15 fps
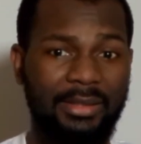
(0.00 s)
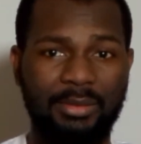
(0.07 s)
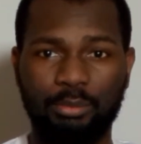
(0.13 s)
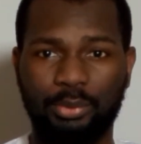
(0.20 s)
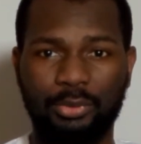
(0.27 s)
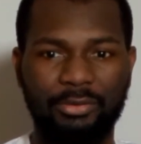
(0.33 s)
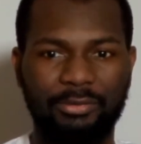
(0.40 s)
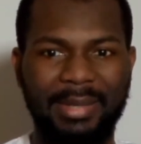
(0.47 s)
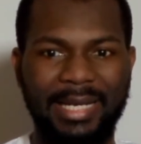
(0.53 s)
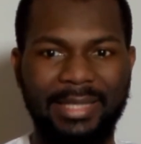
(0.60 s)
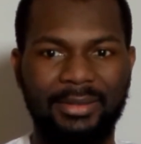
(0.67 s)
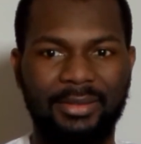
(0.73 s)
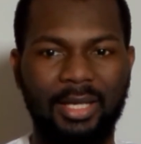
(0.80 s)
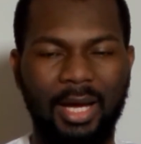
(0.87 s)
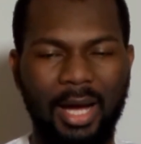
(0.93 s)

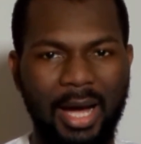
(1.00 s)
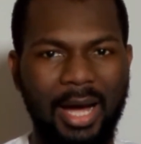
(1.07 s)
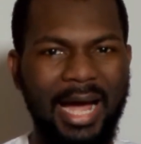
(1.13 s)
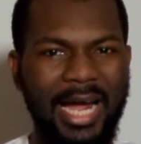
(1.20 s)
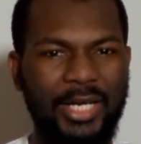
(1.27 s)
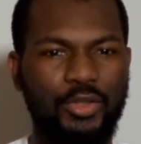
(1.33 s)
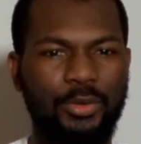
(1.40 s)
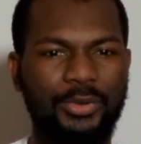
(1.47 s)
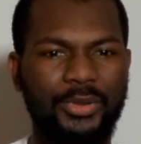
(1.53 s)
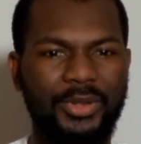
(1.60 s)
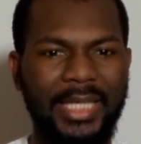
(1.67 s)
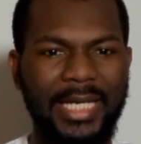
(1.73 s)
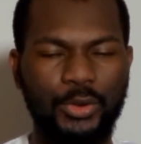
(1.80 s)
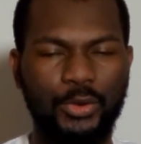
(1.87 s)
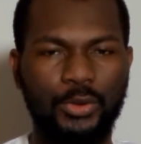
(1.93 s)
improvements are
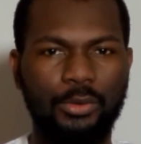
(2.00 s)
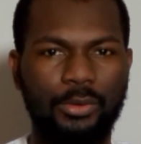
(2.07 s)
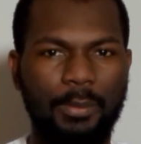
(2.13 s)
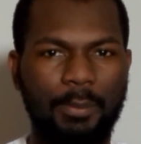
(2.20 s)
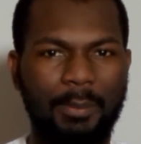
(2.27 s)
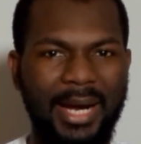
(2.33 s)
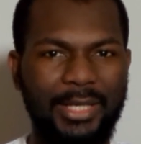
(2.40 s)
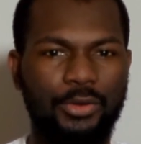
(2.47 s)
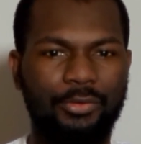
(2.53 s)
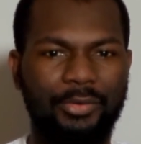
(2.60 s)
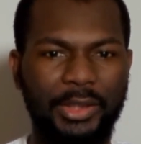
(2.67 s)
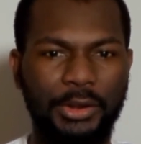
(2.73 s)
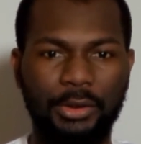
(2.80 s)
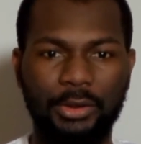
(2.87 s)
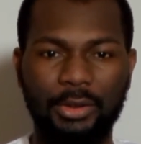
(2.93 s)
attributed to
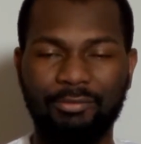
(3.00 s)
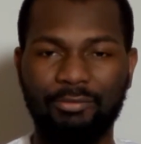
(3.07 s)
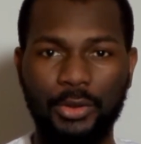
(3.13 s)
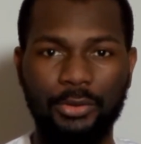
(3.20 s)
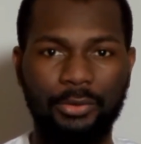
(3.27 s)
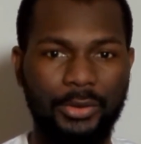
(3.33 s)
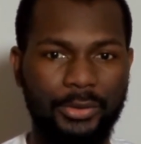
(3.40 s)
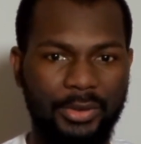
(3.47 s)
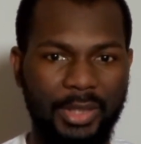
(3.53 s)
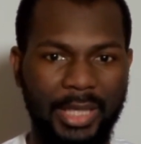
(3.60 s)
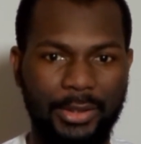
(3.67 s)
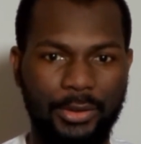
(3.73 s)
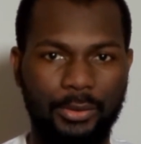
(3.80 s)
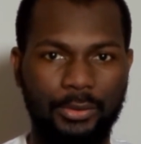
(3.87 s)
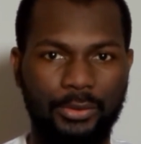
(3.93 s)
maturation of neural
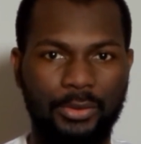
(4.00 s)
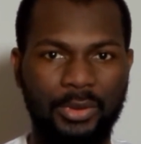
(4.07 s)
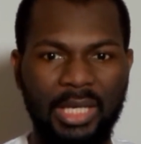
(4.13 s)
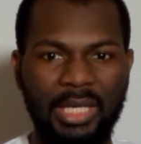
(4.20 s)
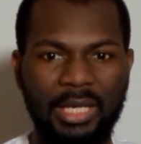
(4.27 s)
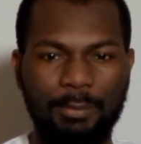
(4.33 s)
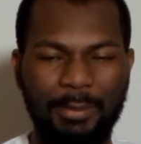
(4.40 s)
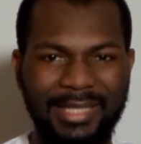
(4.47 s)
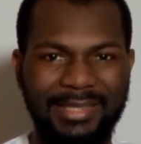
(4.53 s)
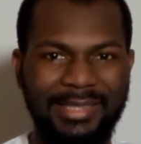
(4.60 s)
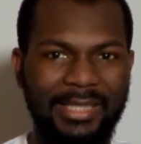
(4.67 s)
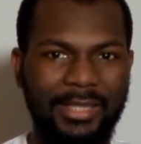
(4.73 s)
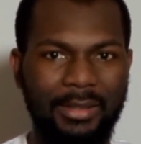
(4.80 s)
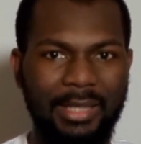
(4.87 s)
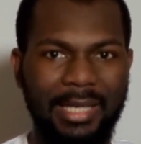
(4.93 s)
circuits,
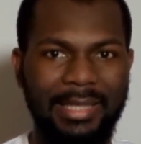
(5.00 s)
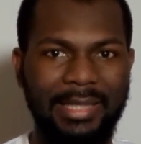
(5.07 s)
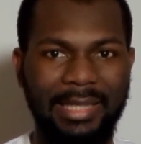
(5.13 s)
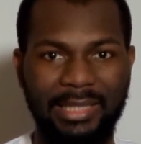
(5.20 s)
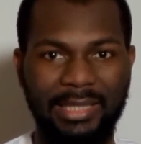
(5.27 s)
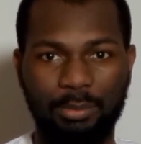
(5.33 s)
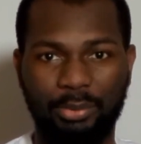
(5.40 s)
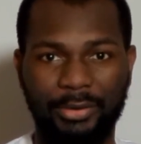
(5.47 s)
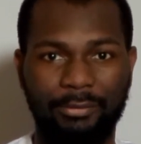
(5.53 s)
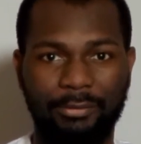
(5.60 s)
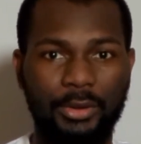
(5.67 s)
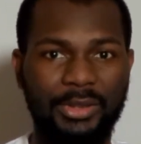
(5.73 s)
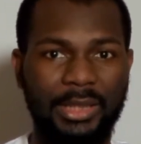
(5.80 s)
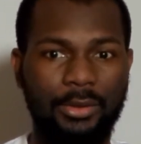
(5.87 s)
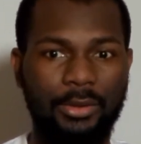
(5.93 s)
particularly in the
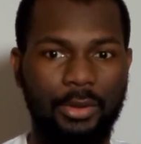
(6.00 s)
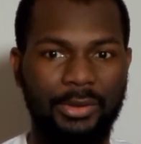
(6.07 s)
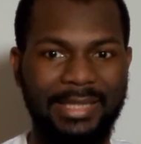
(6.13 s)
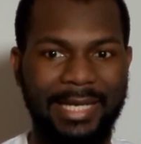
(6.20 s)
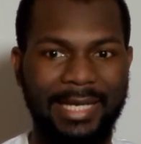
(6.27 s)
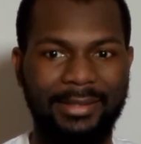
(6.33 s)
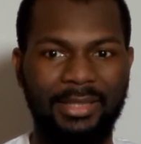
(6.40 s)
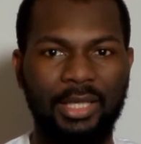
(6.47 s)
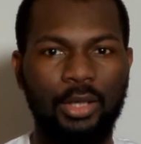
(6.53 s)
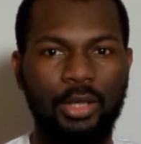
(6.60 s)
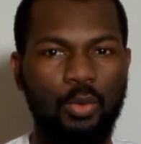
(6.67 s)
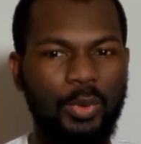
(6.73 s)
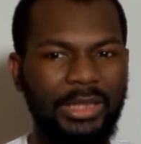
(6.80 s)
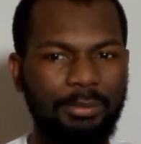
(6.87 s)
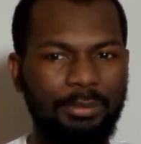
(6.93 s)
prefrontal cortex,
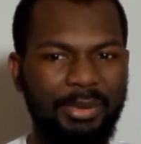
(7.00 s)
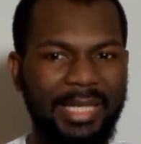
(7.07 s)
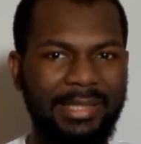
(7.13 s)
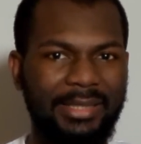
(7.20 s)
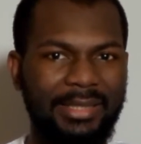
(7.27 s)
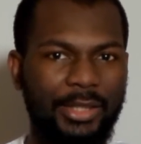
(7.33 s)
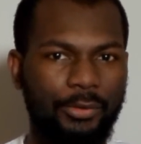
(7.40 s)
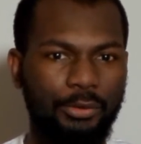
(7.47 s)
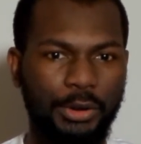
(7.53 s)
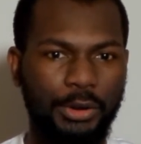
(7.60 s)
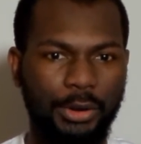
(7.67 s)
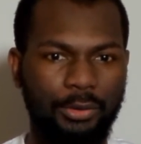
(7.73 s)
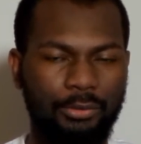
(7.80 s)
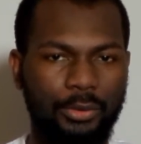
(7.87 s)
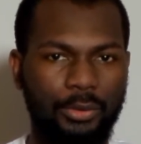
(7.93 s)
which plays a
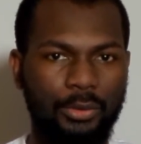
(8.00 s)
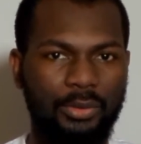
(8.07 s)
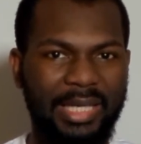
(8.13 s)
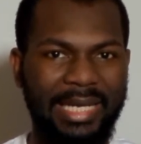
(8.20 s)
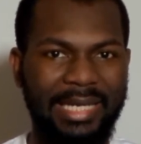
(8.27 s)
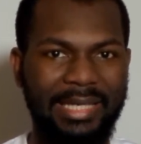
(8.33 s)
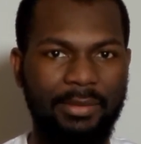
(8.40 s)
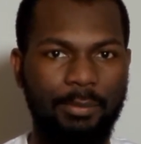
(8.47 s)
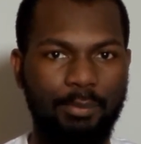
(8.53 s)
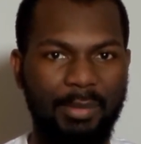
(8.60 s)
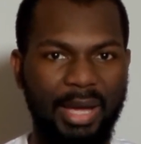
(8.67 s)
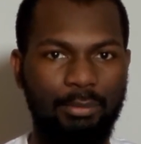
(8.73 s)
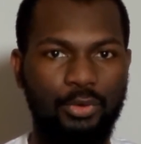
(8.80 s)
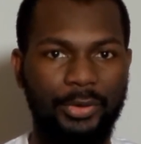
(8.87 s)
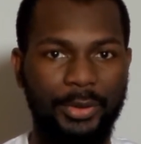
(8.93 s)
crucial role in
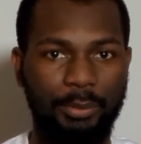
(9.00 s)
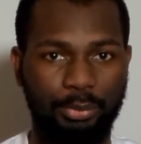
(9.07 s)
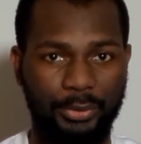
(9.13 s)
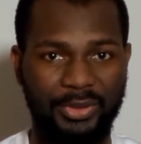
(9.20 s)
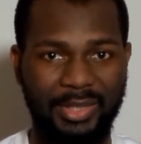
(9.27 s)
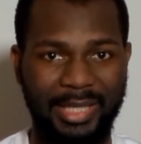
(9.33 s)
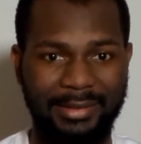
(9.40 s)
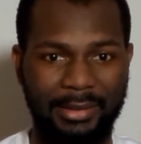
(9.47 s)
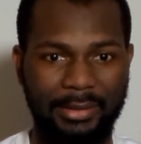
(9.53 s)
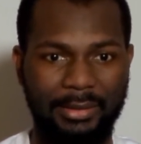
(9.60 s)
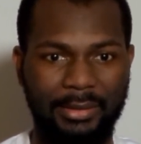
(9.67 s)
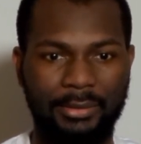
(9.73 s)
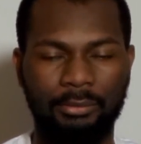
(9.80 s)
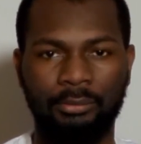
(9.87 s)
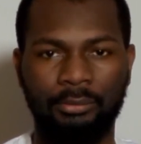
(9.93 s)
memory processes.